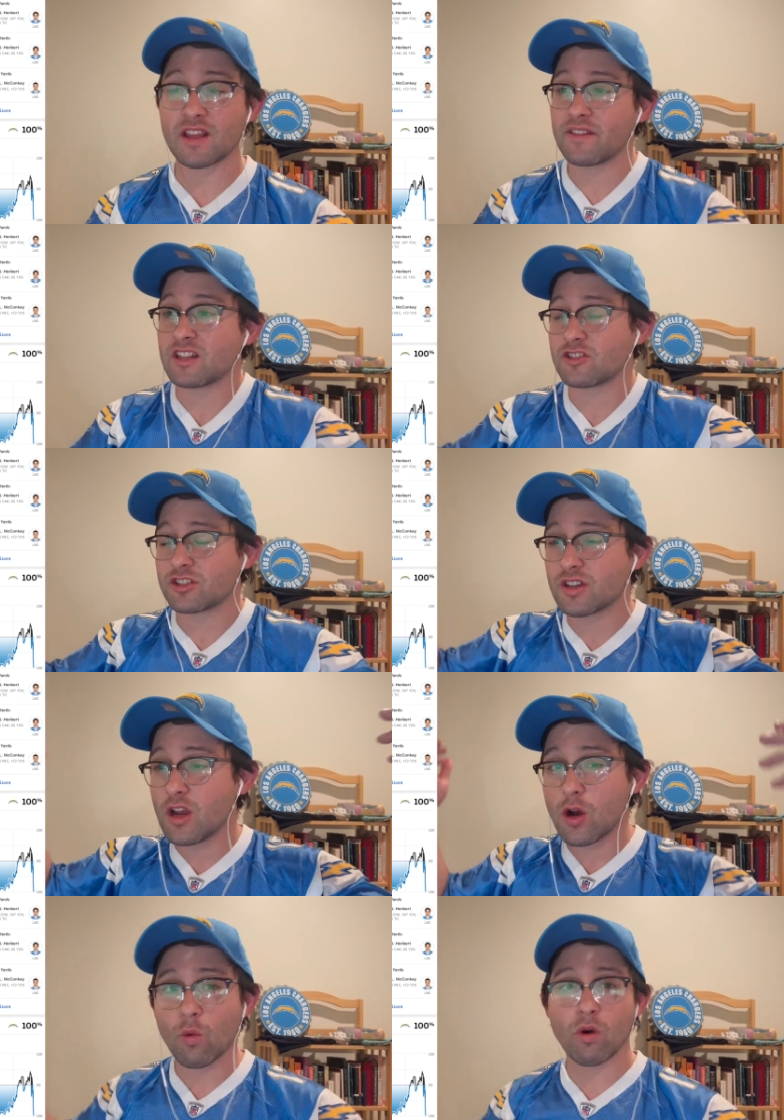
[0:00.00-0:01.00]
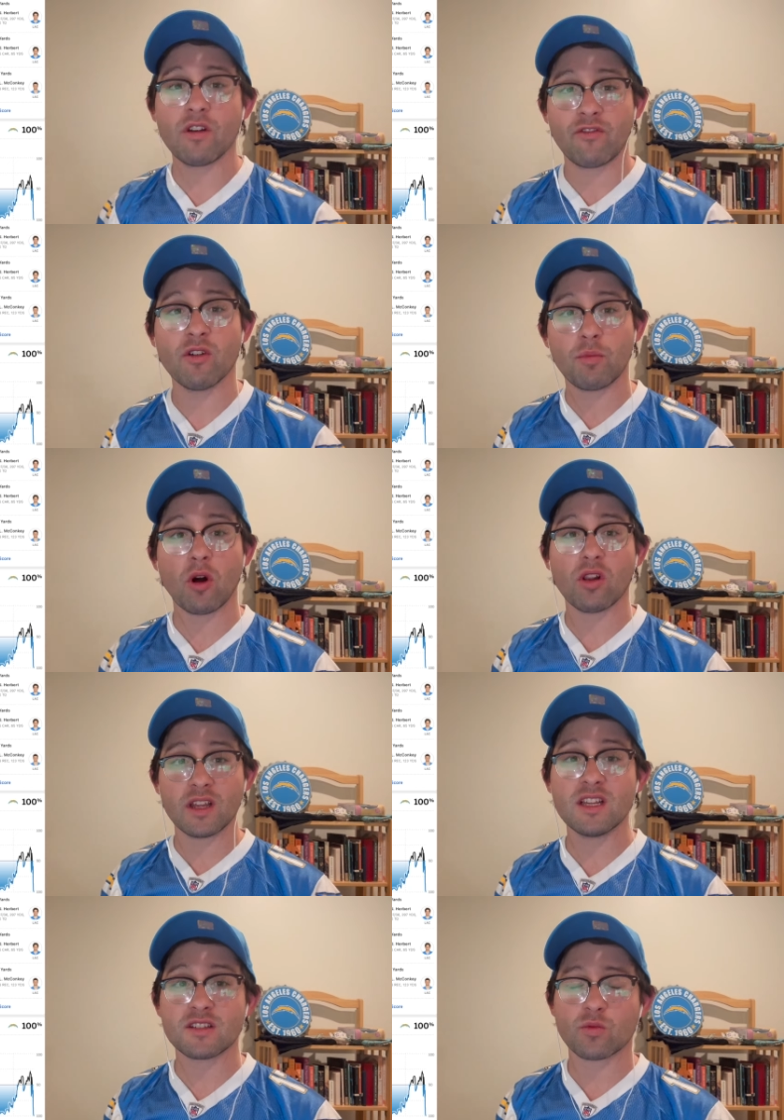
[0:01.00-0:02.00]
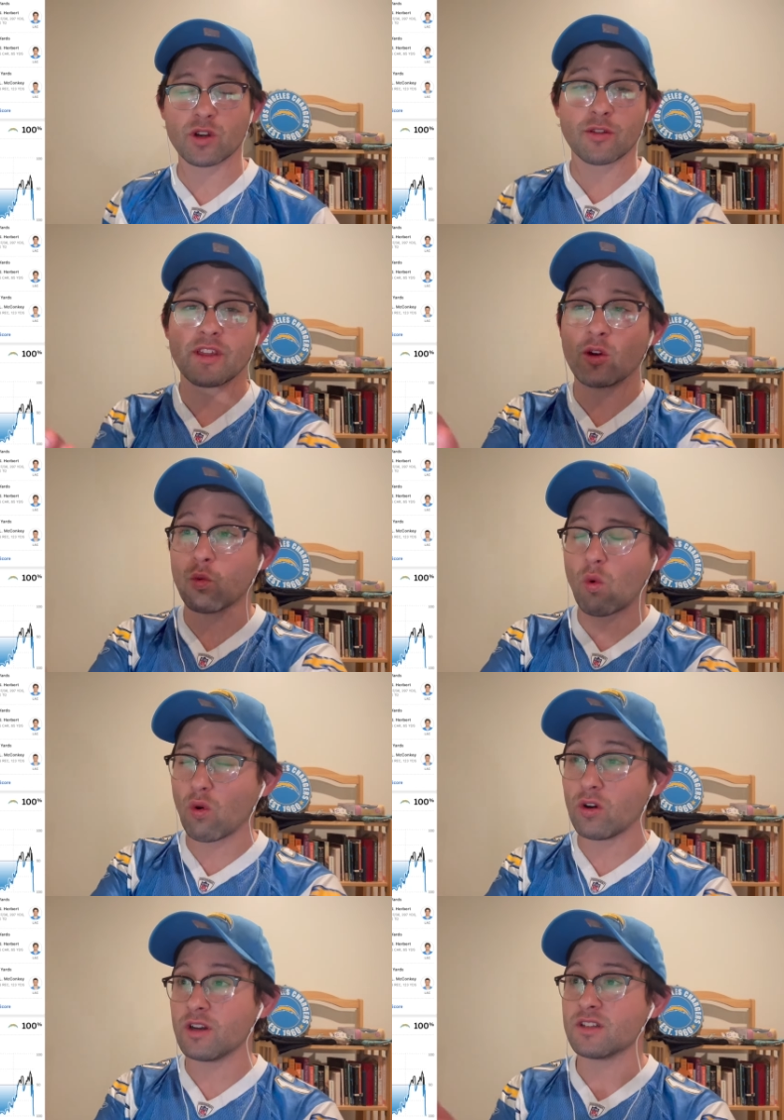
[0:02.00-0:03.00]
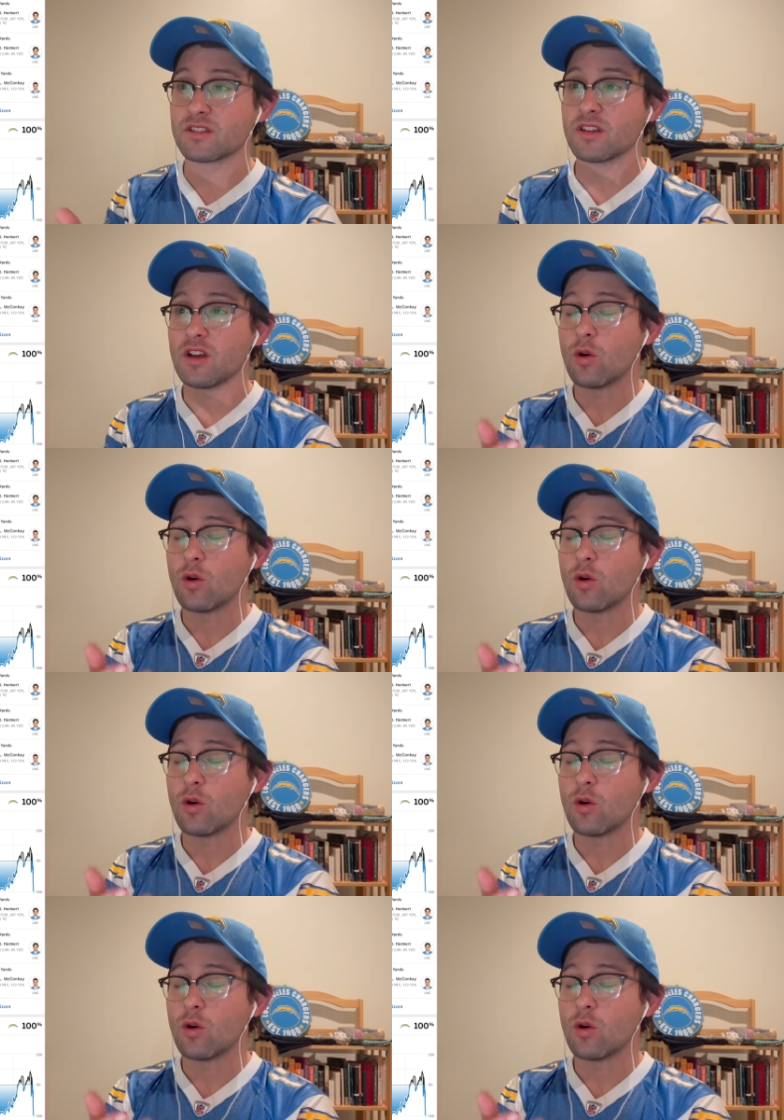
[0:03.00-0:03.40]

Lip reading: And that's just what football is. What do you think war is?